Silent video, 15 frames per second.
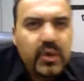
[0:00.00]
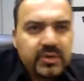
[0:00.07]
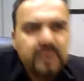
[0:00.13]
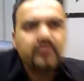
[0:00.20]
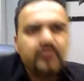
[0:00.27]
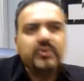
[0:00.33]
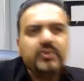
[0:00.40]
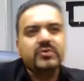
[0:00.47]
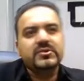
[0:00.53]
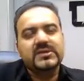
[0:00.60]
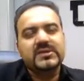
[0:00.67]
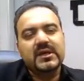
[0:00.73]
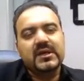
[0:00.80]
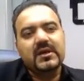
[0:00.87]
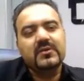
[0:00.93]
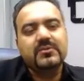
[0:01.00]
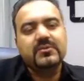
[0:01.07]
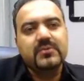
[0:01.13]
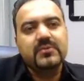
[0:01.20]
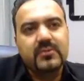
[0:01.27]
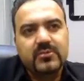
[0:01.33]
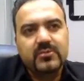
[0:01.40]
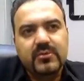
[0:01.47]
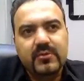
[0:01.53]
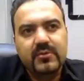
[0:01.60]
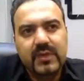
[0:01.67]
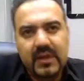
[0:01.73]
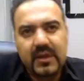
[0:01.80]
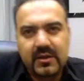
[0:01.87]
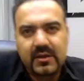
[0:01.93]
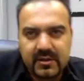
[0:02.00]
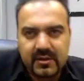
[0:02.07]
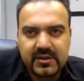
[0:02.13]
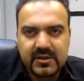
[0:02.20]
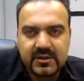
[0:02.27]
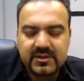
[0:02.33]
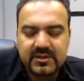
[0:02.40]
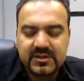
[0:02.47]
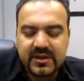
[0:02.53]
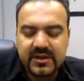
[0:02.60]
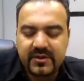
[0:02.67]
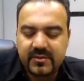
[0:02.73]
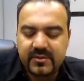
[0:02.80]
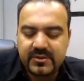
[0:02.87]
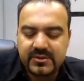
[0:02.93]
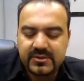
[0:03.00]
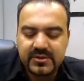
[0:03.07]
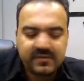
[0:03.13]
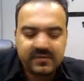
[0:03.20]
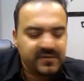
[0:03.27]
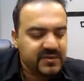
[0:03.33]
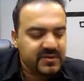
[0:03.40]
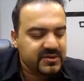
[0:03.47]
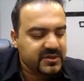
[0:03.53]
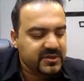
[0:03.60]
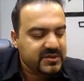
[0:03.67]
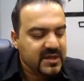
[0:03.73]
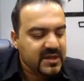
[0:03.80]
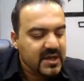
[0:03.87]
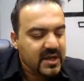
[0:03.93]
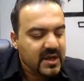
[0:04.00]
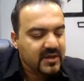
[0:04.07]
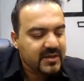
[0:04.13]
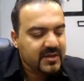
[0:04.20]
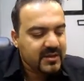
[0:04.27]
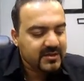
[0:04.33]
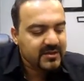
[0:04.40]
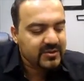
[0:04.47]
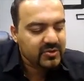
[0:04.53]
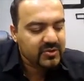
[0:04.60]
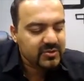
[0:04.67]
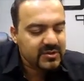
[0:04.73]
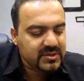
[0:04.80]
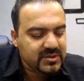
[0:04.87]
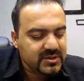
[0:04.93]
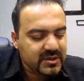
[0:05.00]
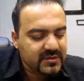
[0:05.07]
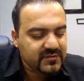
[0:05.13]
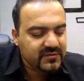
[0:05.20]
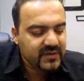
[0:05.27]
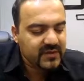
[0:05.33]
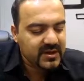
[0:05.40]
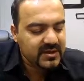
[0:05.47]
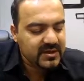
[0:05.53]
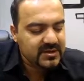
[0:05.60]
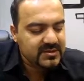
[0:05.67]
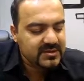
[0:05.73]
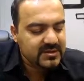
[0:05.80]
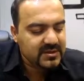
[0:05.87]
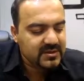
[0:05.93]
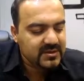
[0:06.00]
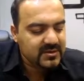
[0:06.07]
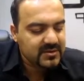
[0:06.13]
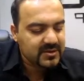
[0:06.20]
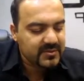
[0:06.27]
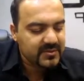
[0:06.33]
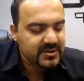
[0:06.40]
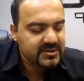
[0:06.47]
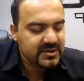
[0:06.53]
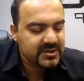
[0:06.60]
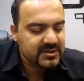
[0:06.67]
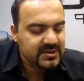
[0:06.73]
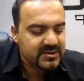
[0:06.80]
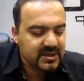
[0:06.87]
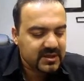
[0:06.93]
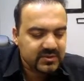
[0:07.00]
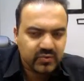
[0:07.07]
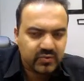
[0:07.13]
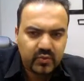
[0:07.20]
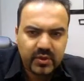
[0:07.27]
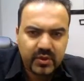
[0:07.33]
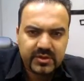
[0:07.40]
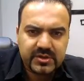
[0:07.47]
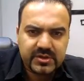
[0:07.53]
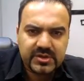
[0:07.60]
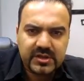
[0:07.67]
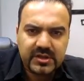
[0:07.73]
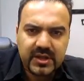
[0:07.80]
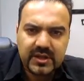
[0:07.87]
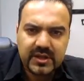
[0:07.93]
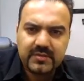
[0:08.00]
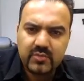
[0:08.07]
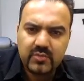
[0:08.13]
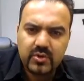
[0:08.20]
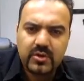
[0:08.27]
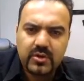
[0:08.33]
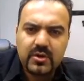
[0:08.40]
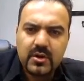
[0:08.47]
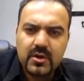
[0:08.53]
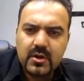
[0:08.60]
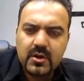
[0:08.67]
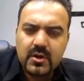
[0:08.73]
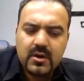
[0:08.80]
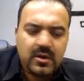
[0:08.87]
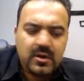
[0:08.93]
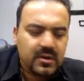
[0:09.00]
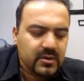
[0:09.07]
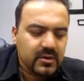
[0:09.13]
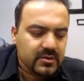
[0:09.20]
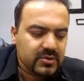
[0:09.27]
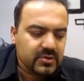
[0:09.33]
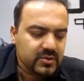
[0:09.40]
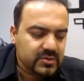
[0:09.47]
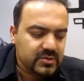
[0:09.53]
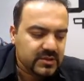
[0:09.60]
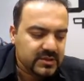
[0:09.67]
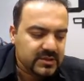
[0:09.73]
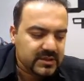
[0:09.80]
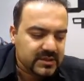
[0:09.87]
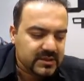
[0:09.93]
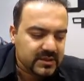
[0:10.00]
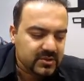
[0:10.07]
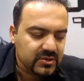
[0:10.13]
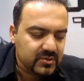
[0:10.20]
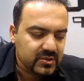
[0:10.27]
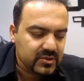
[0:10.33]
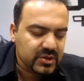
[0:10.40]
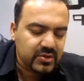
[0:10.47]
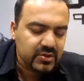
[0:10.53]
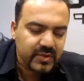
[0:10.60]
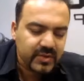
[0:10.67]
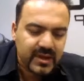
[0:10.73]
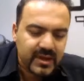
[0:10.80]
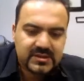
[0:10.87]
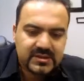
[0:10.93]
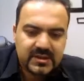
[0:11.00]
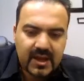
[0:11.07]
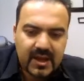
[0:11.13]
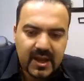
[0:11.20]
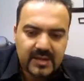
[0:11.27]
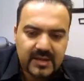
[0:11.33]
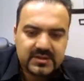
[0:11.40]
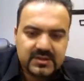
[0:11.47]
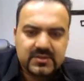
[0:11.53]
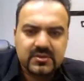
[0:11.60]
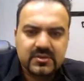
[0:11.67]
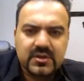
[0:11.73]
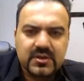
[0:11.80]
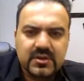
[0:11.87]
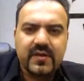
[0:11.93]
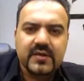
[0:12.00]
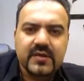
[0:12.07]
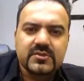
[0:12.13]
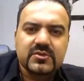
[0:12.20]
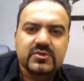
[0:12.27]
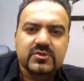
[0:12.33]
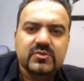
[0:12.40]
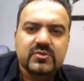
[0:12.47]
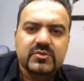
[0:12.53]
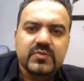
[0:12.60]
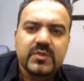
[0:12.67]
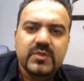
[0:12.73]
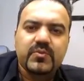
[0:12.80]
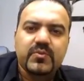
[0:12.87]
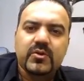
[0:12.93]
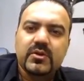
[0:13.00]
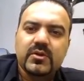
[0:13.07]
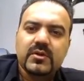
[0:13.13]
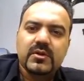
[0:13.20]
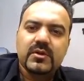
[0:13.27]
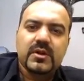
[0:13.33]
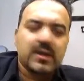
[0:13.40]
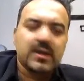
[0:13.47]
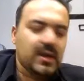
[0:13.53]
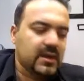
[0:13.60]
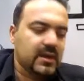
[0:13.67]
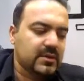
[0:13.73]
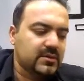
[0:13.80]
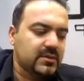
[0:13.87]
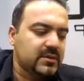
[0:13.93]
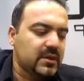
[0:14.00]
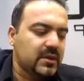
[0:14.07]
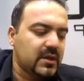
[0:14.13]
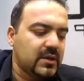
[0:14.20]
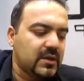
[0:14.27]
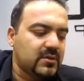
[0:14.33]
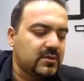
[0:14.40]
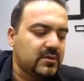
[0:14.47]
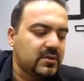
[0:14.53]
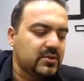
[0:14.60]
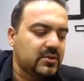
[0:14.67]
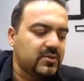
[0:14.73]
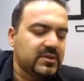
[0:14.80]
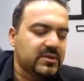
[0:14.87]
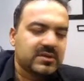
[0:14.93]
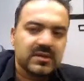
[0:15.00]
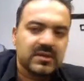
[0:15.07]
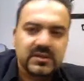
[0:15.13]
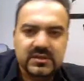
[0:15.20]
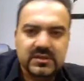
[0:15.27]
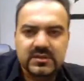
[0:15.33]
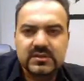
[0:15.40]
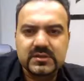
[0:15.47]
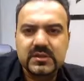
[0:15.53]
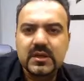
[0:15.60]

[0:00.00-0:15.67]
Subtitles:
when you say, I'll get to this later, but just to finish this, that do you think that Israelis committed genocide, wanted to kill anymore? Do you think that the U.S. has to give answers to its people and the U.S. citizens